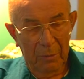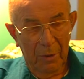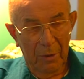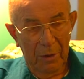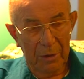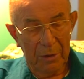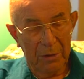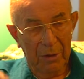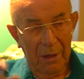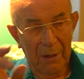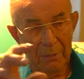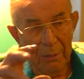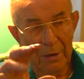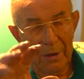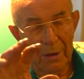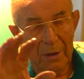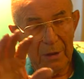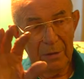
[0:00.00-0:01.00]
on
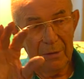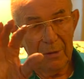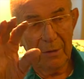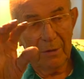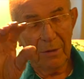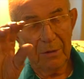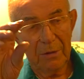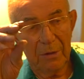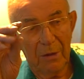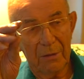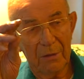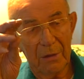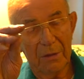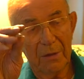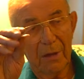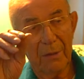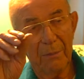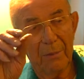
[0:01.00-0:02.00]
the
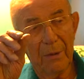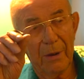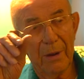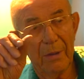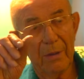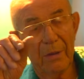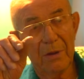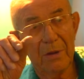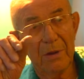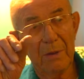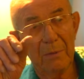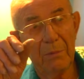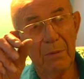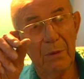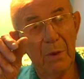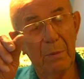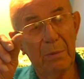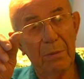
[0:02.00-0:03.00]
top part of the timber,
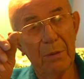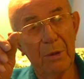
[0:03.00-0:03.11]
you put a